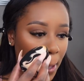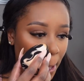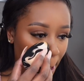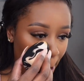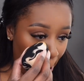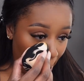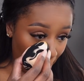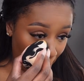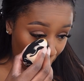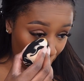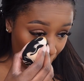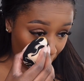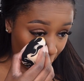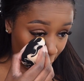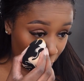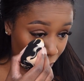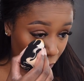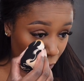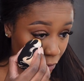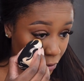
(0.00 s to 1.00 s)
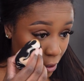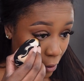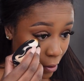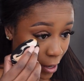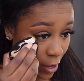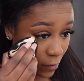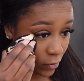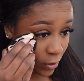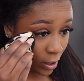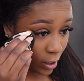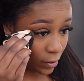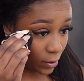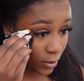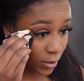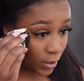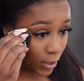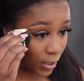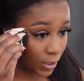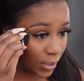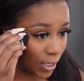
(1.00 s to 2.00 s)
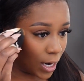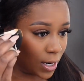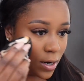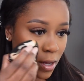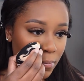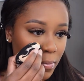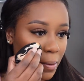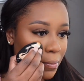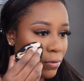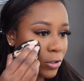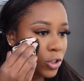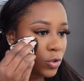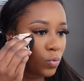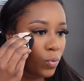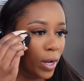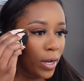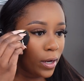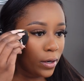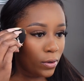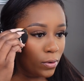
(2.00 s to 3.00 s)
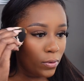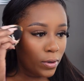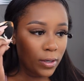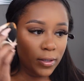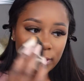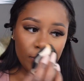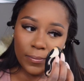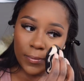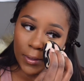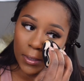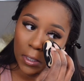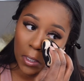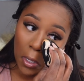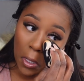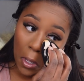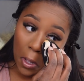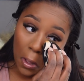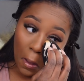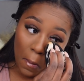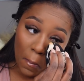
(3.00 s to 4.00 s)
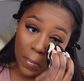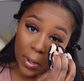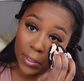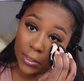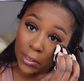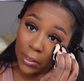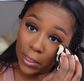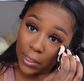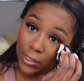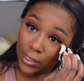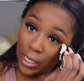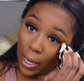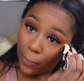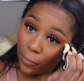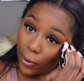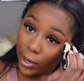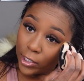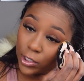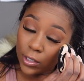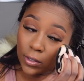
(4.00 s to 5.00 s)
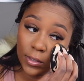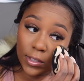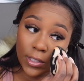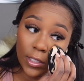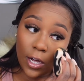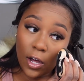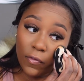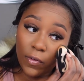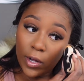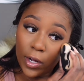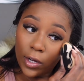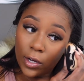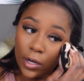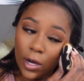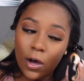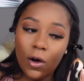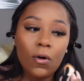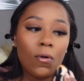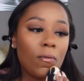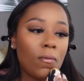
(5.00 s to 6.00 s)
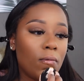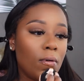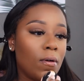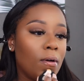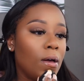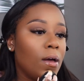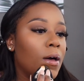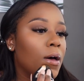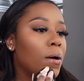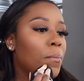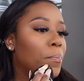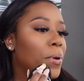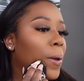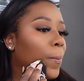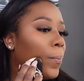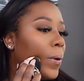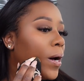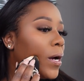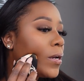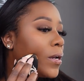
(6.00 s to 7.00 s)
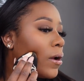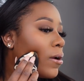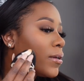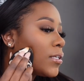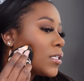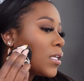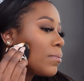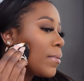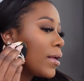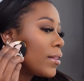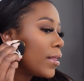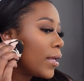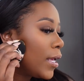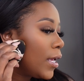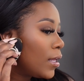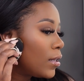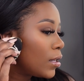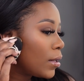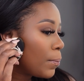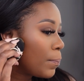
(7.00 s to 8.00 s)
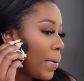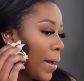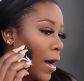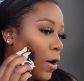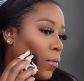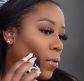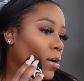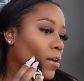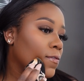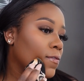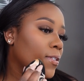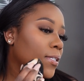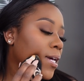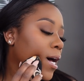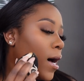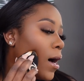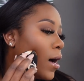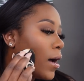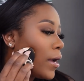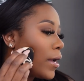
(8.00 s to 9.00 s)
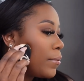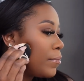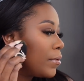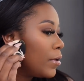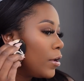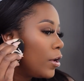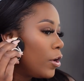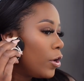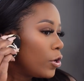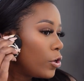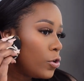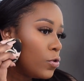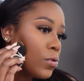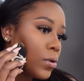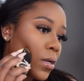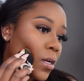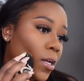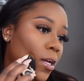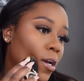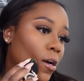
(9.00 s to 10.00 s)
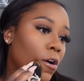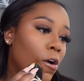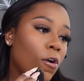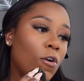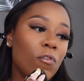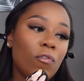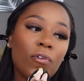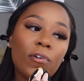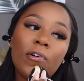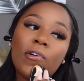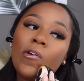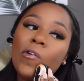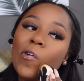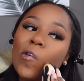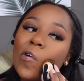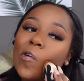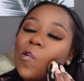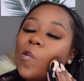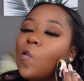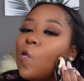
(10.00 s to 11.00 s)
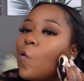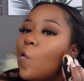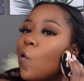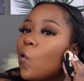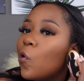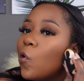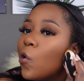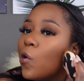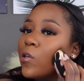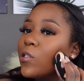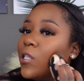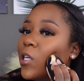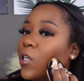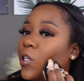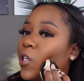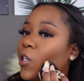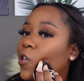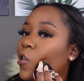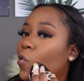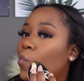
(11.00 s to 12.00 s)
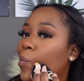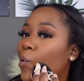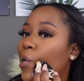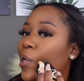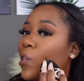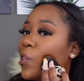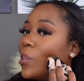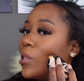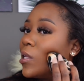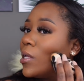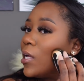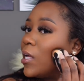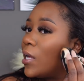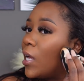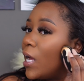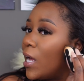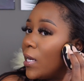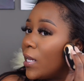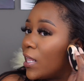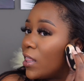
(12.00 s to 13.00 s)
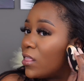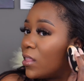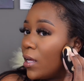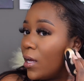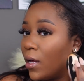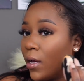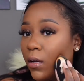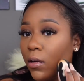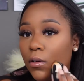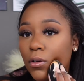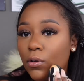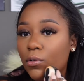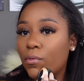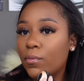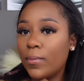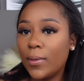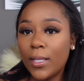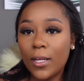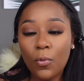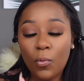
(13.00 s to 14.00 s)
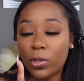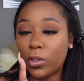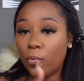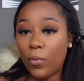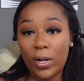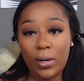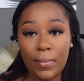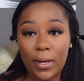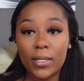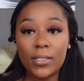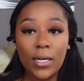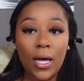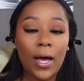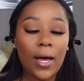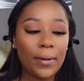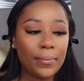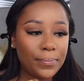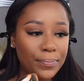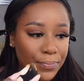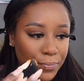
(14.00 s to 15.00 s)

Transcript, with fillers: Um, if you don't have any of those things tied up, baby, what you waiting on? Mentally separate yourself and go. People underestimate the healing power of time. You can get over or learn to deal with anything with the right amount of time.